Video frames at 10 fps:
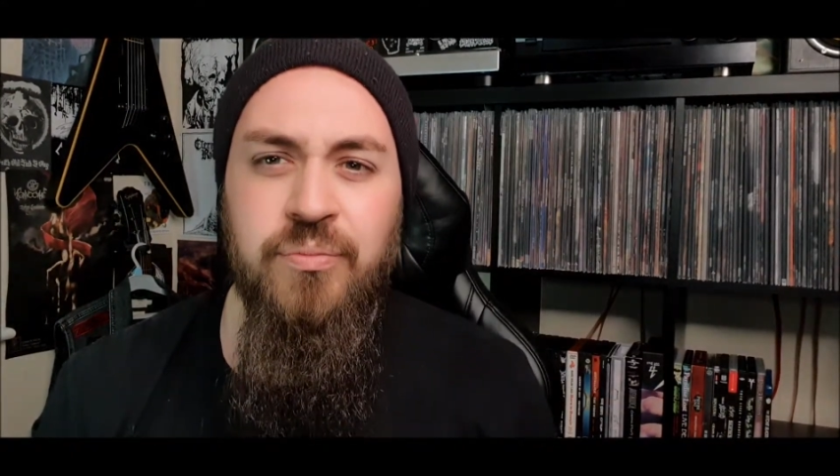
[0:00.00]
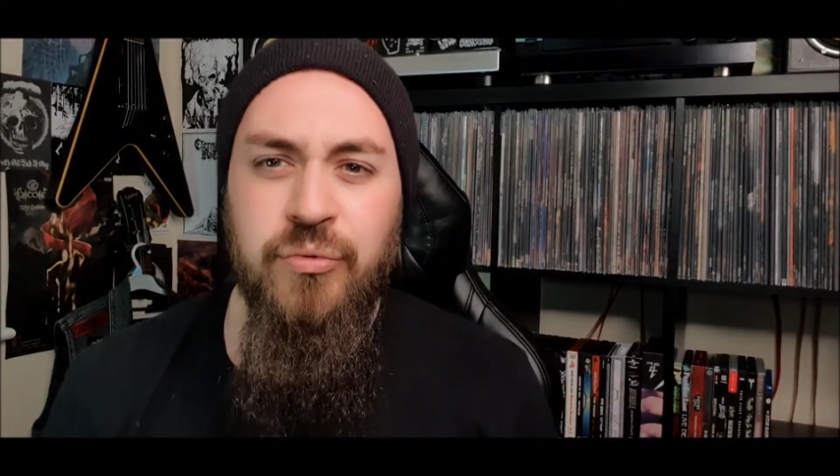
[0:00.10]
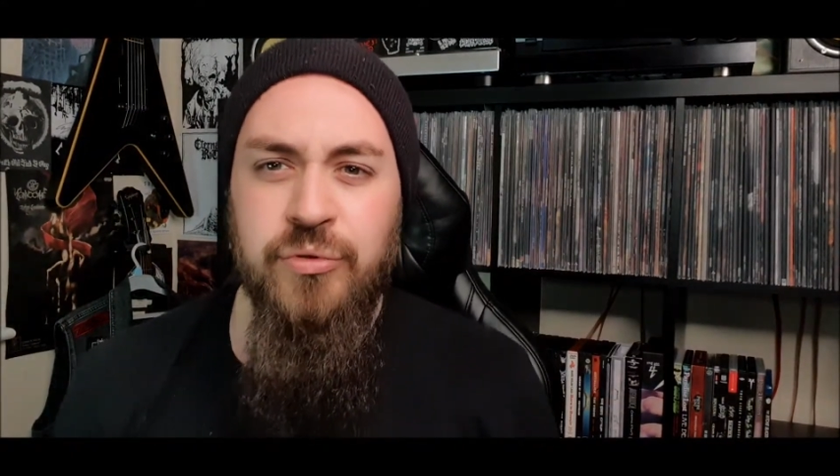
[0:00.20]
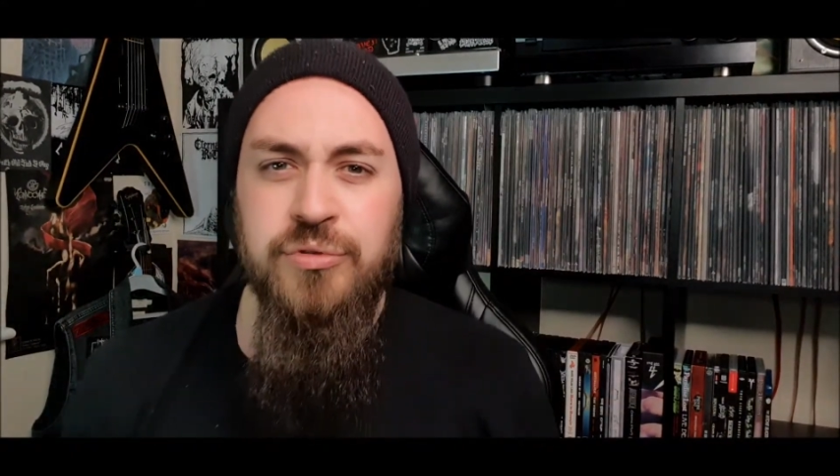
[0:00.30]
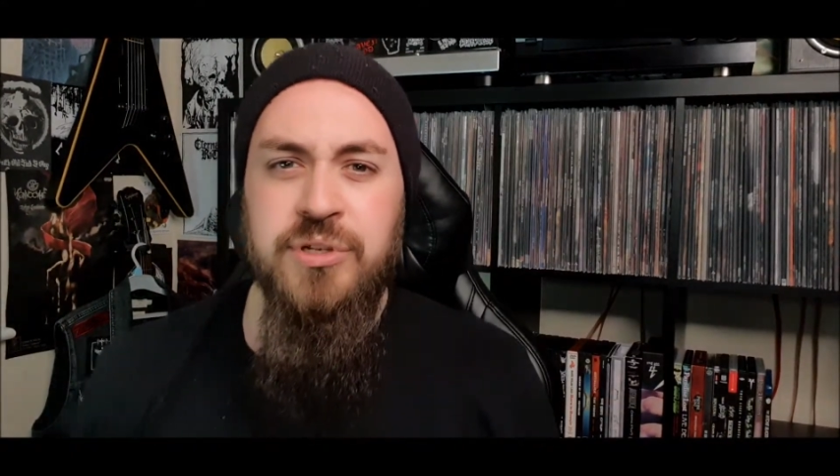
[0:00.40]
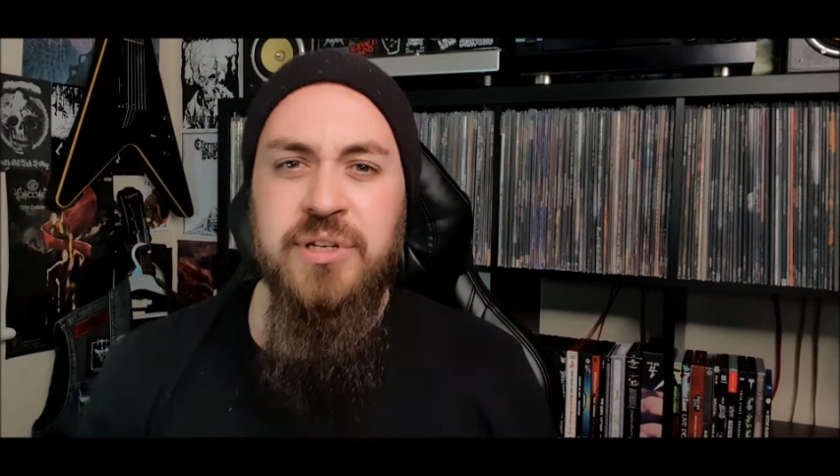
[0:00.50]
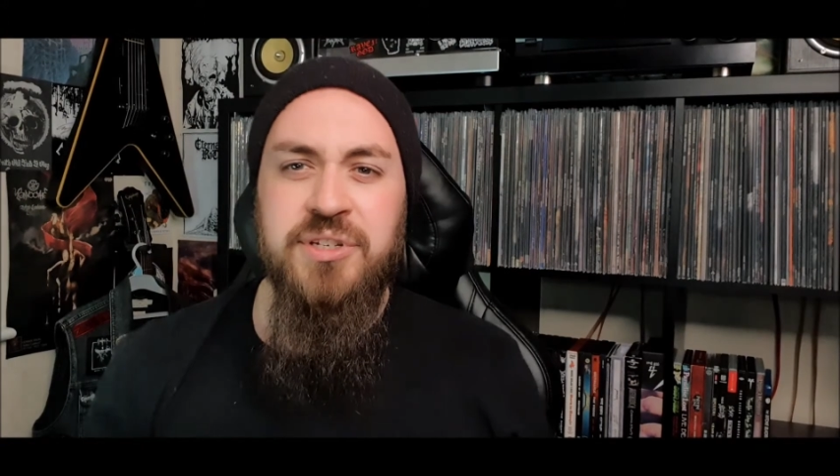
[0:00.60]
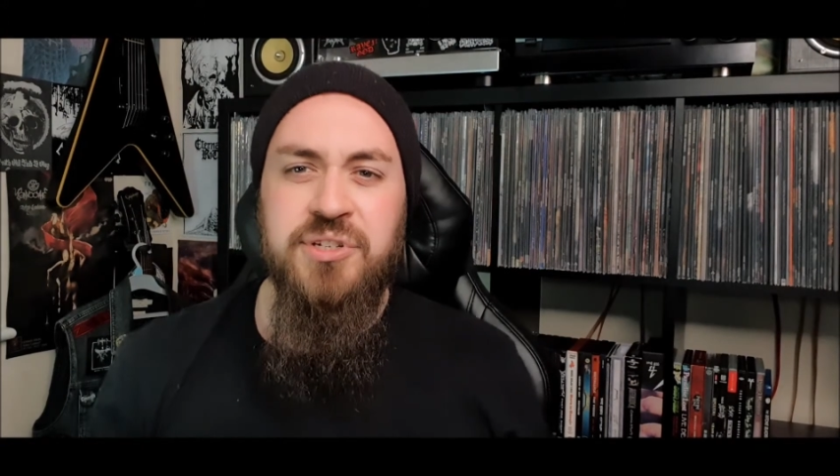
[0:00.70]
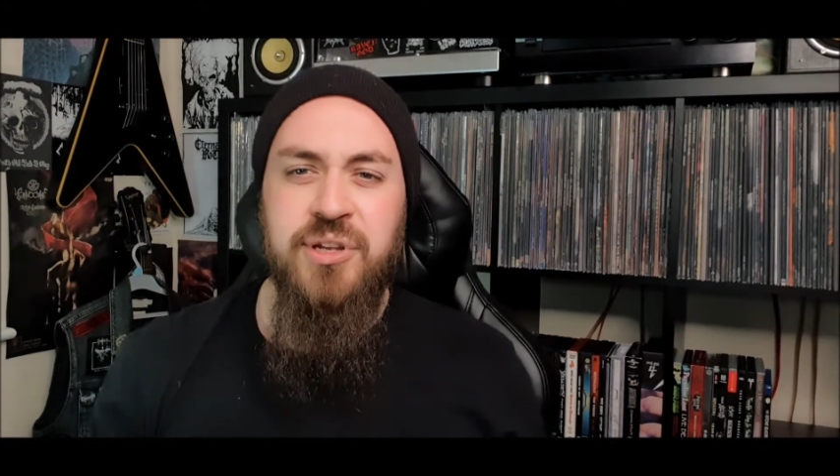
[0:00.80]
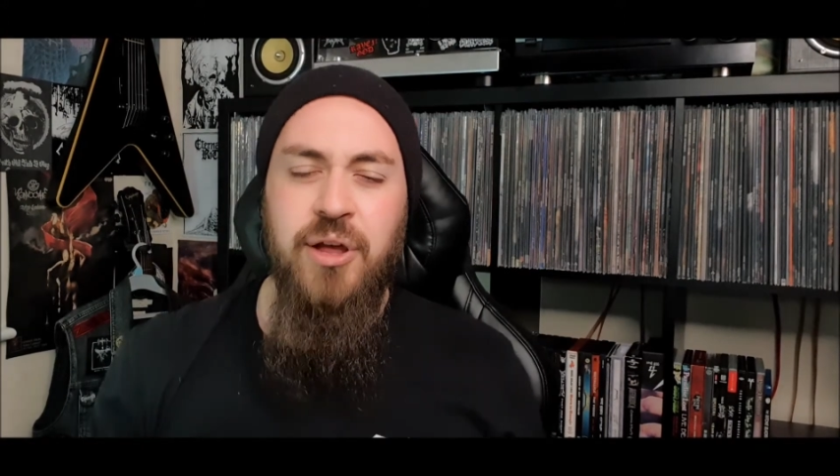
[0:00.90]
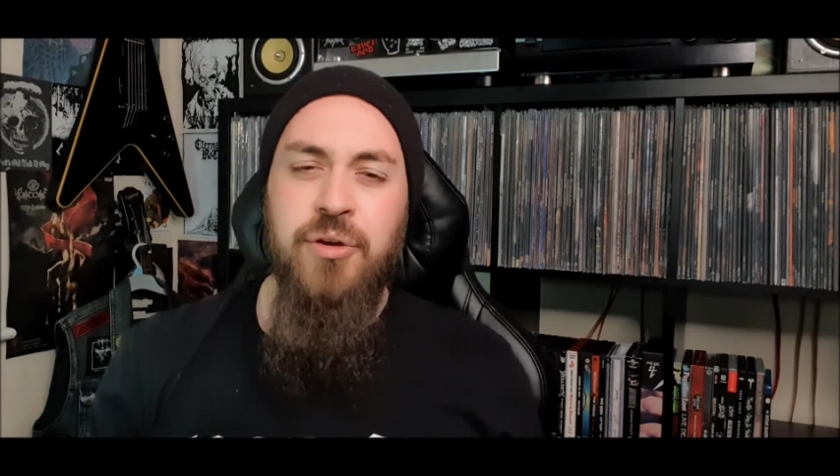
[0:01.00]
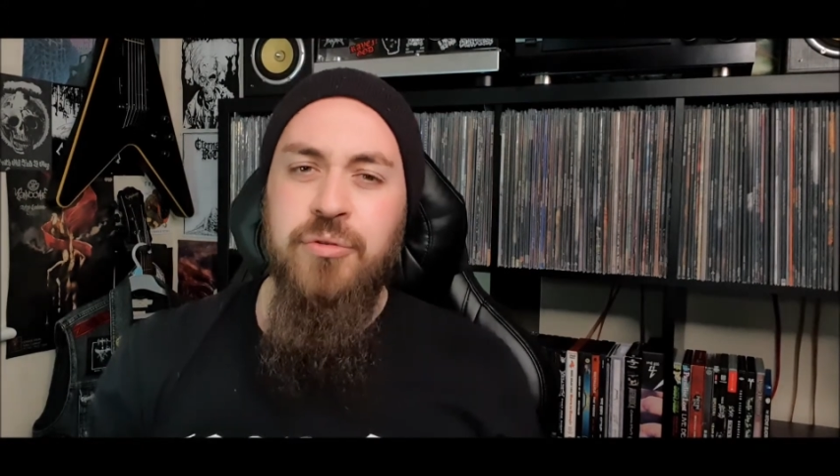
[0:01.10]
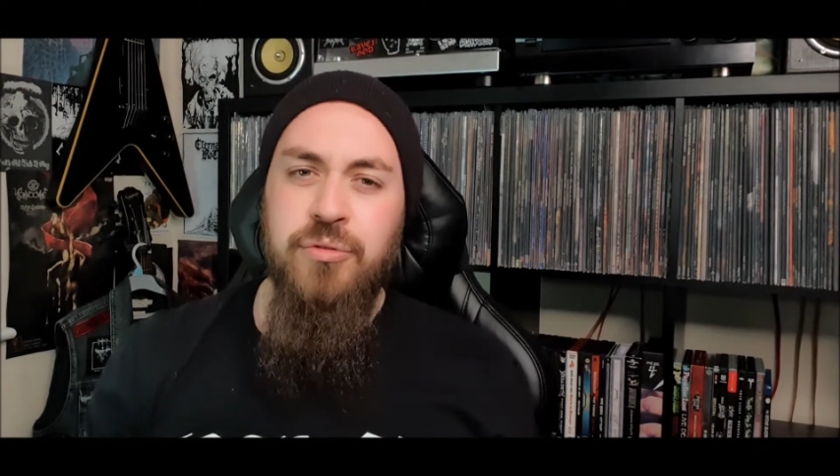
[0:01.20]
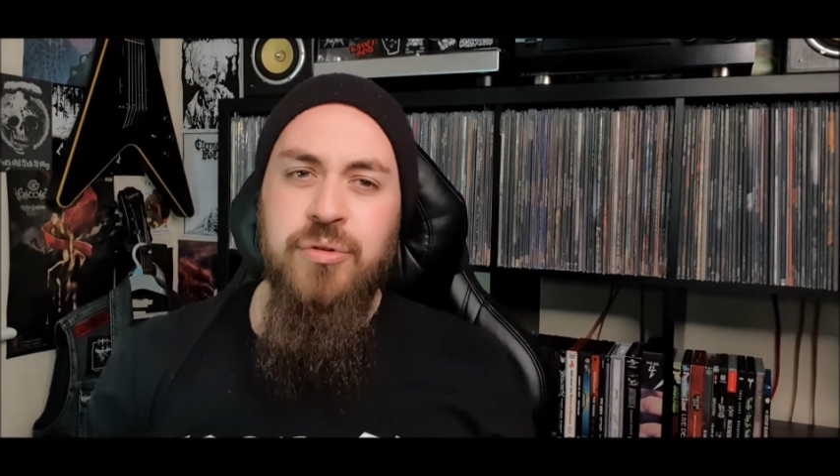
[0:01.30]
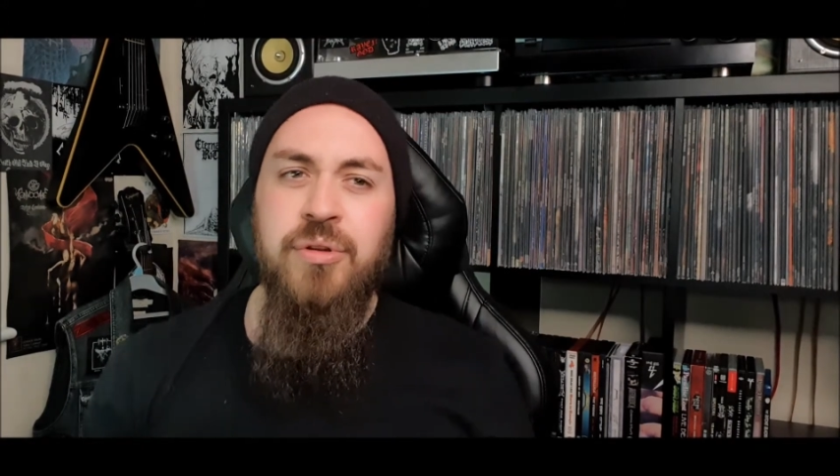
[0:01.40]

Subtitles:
brutally slow,